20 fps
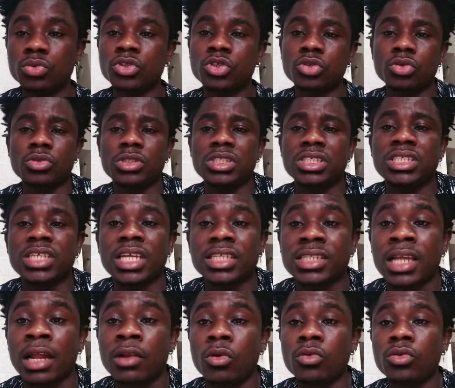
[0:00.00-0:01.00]
So the judge
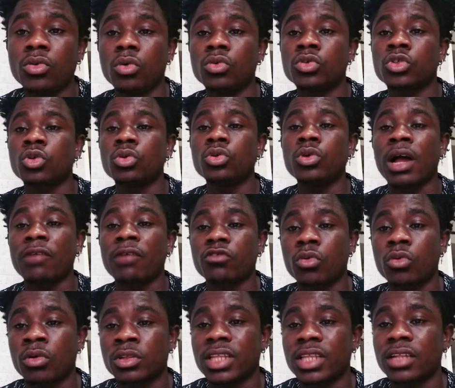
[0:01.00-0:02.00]
cannot know. So you have to
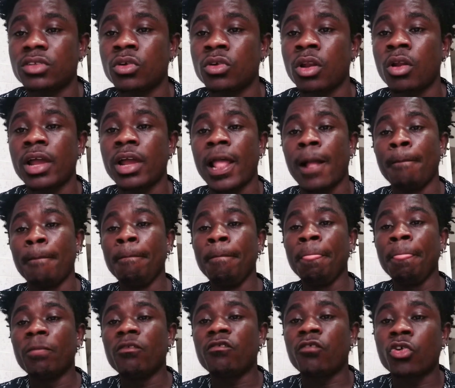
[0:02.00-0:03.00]
contact your lawyer
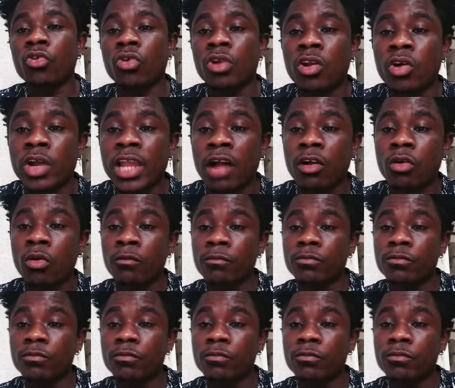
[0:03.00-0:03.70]
for your lawyer